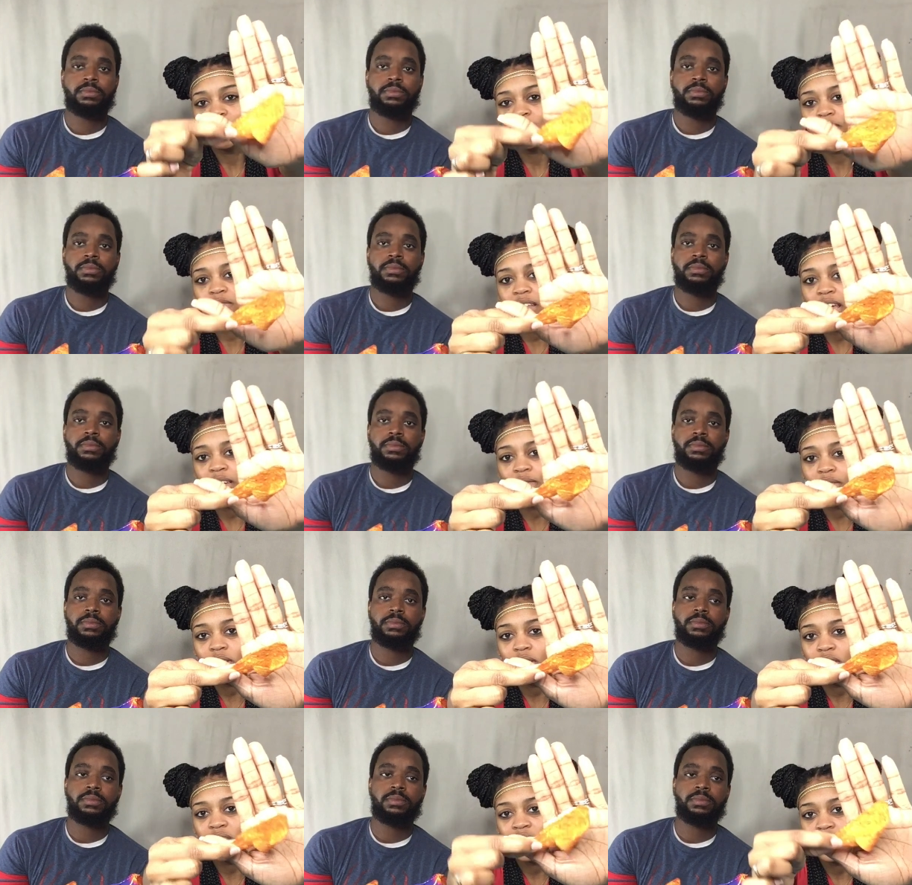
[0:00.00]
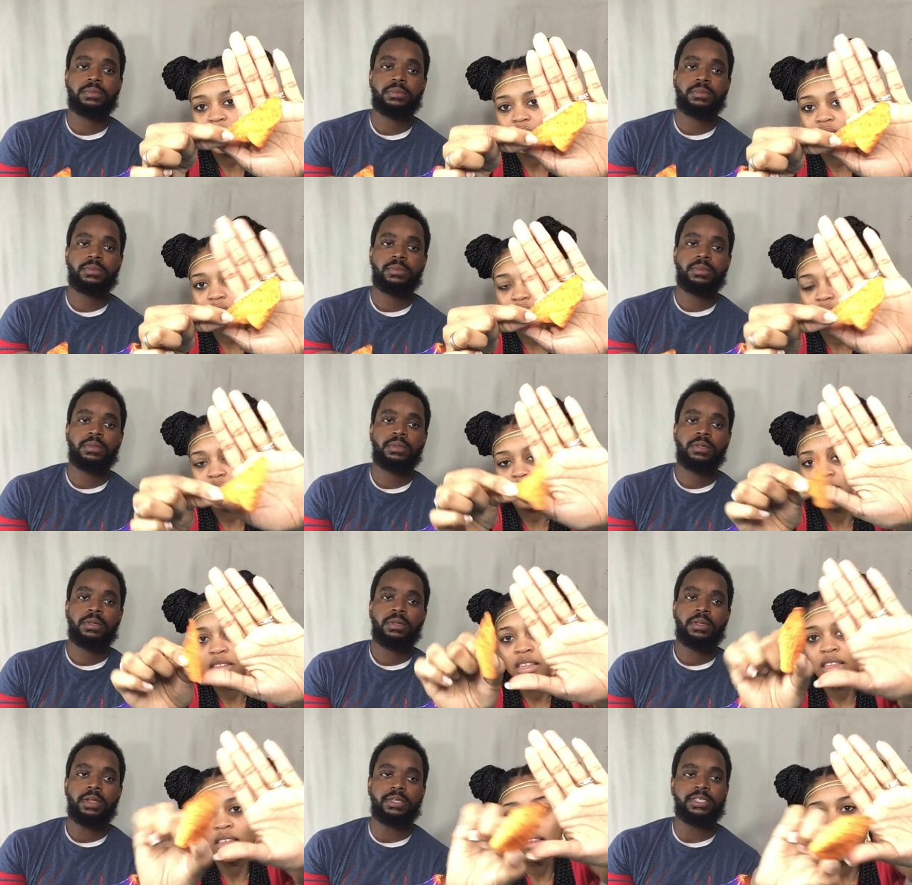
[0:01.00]
Speaker 1: flavored
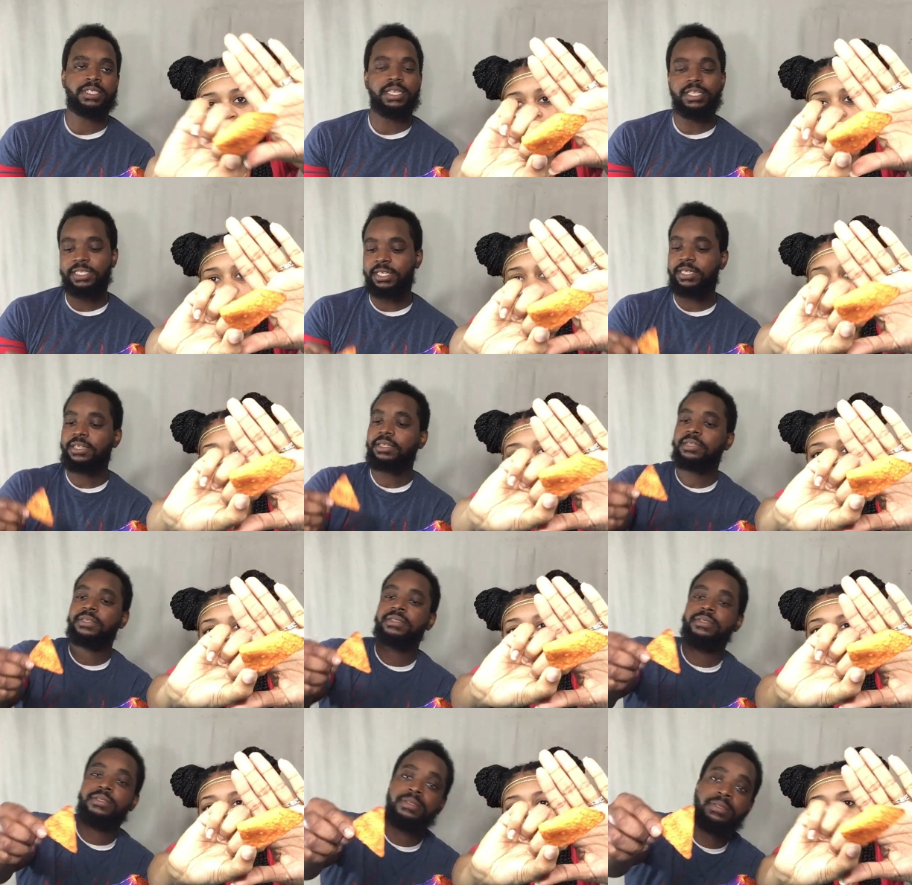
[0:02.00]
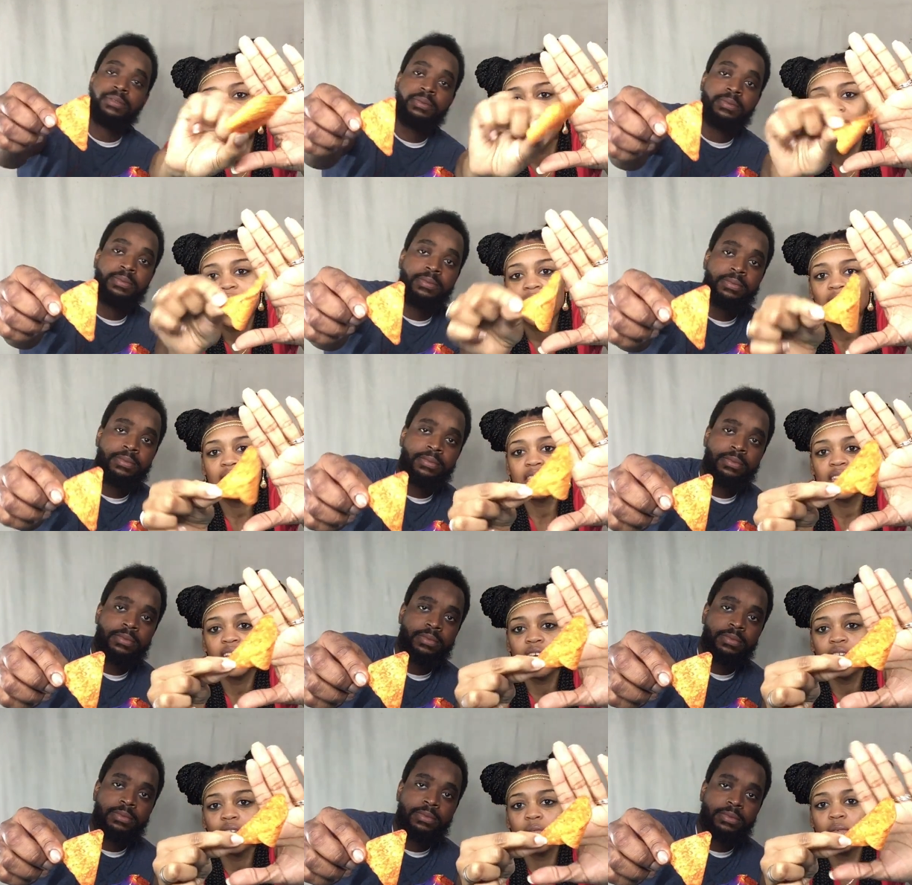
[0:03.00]
a seasoned seasoned as the
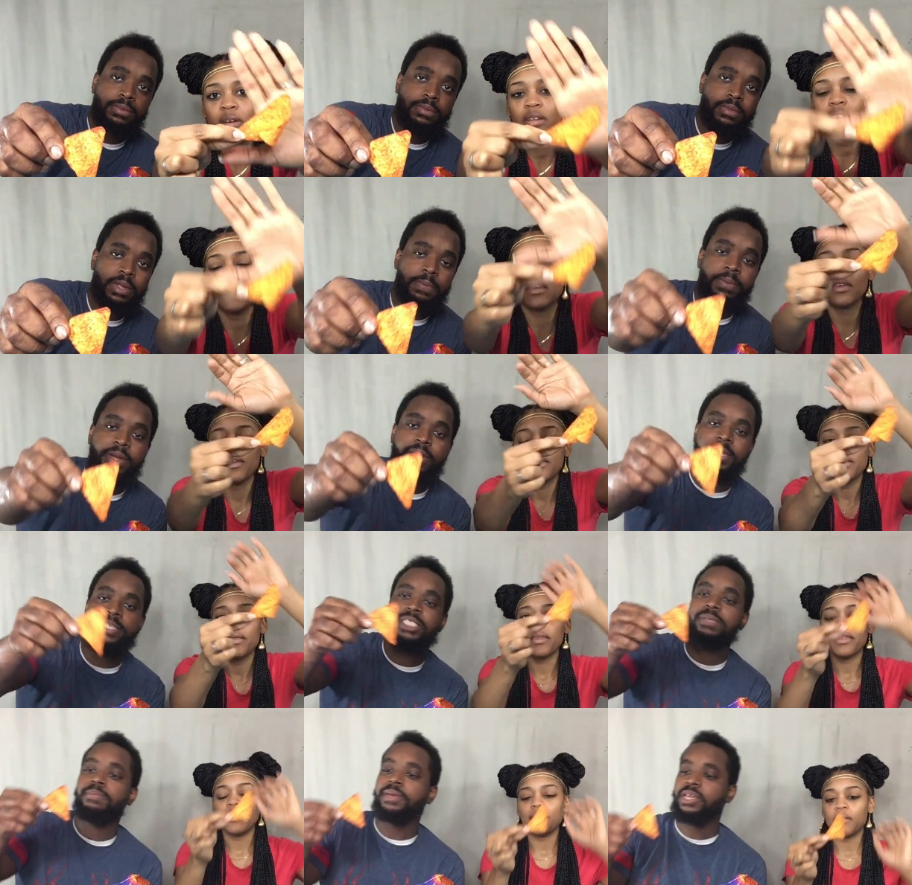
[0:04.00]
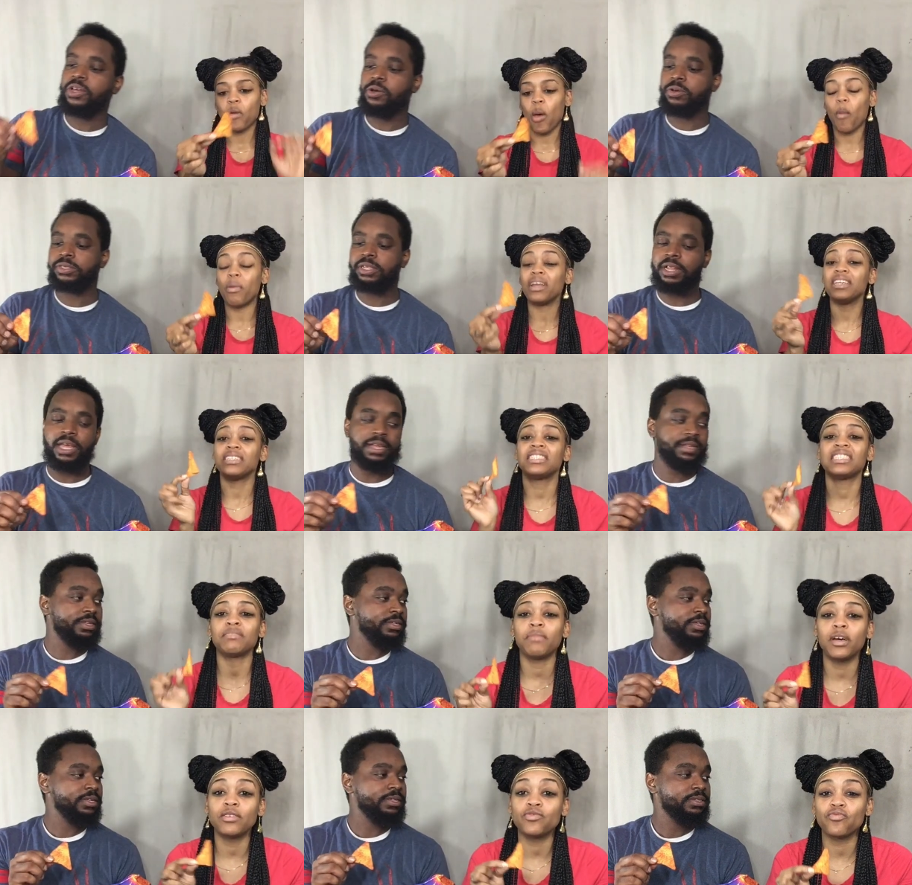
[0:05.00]
other one.
Speaker 2: But it smells But like, it
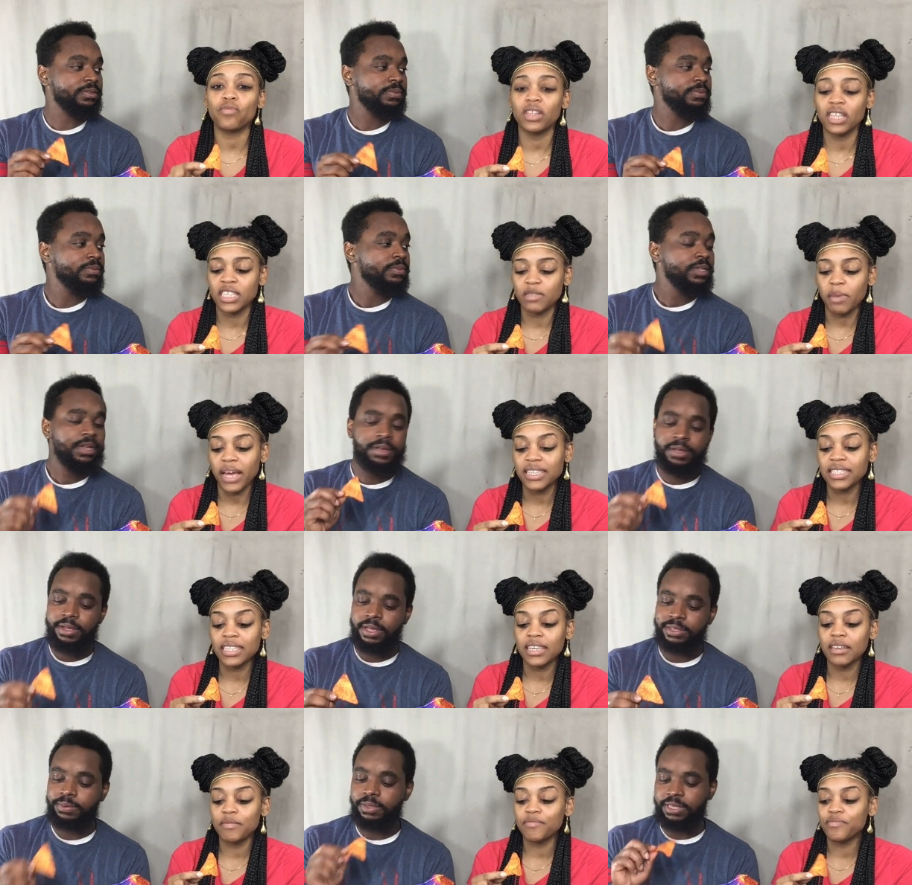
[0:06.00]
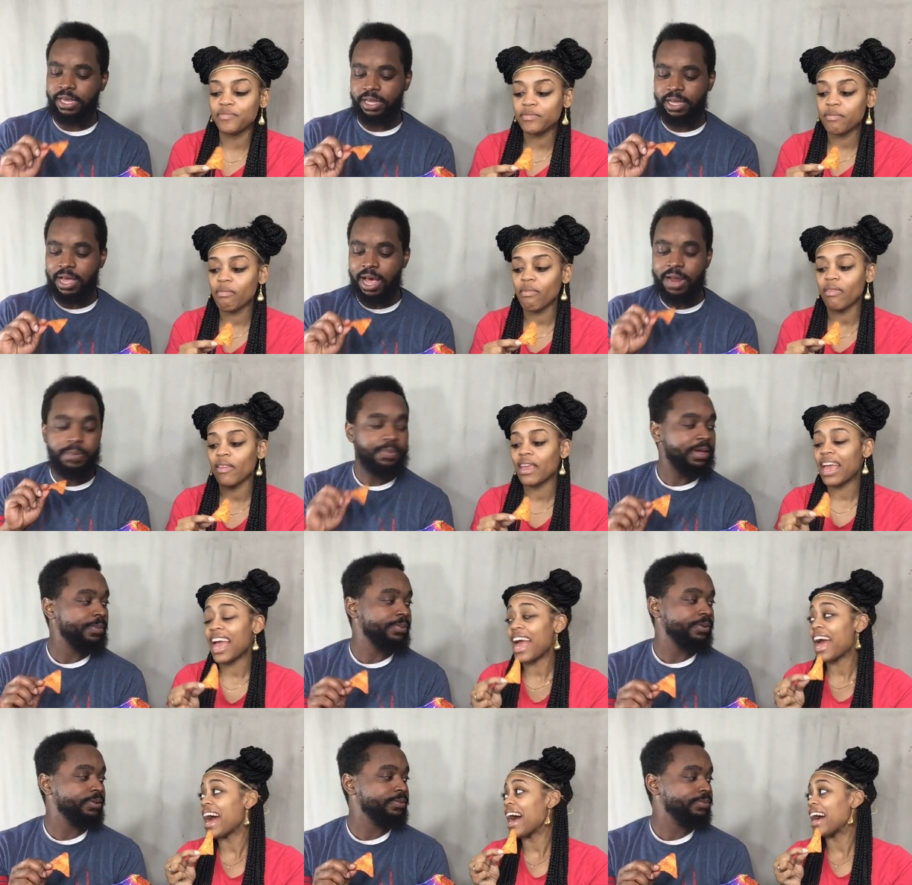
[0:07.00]
Speaker 1: smells really spicy. It smells
Speaker 2: like a hot
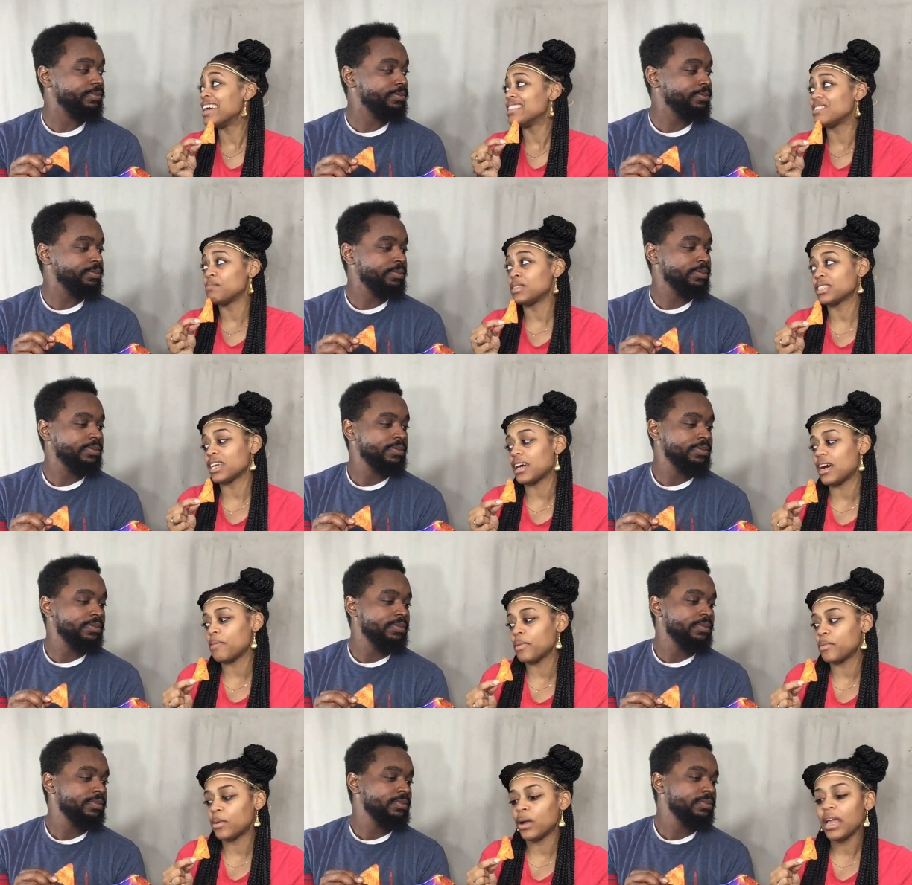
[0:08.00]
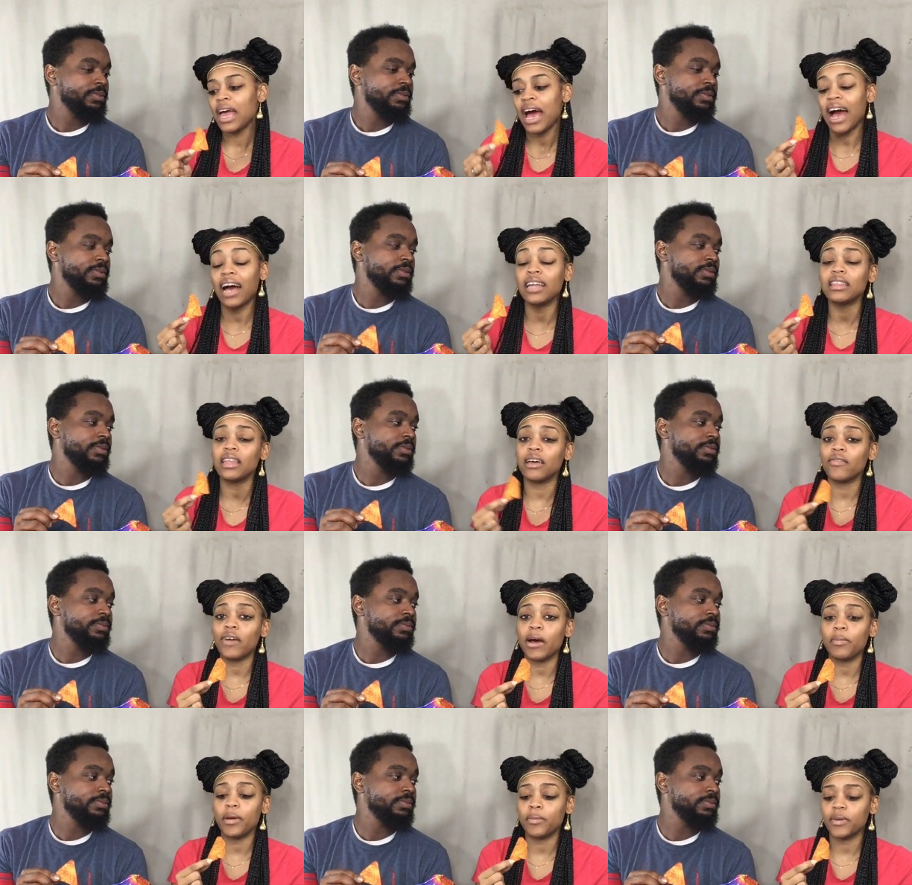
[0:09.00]
pepper.
Speaker 1: It smells like a hot pepper. I love hot
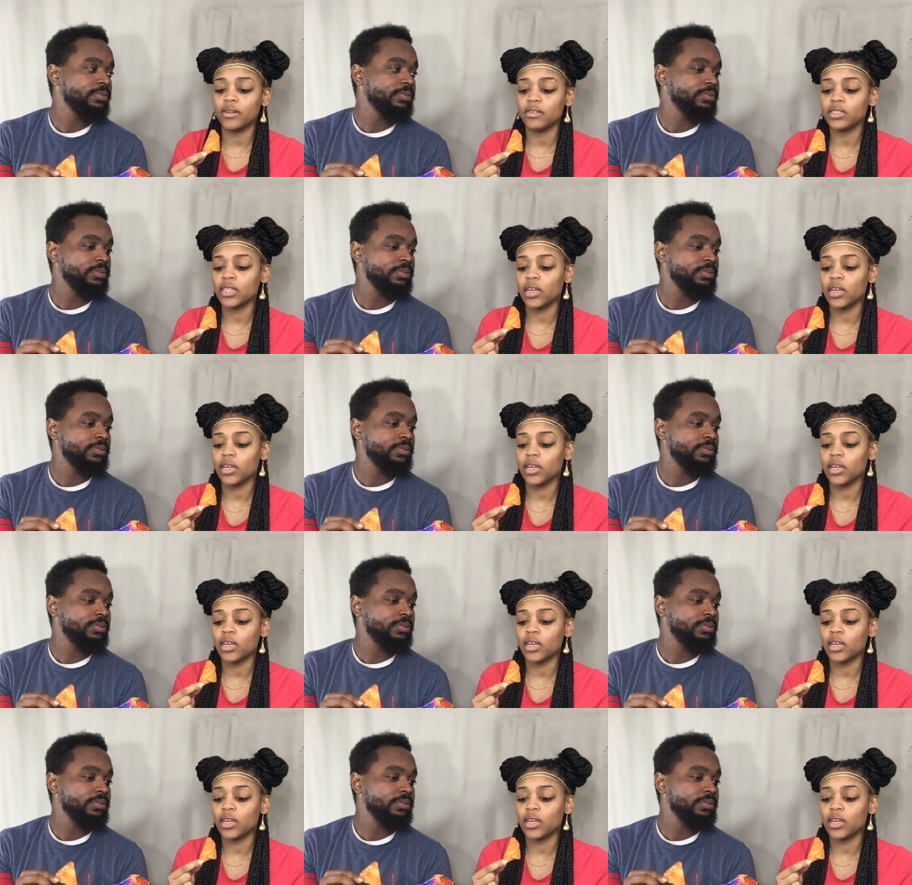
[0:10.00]
peppers,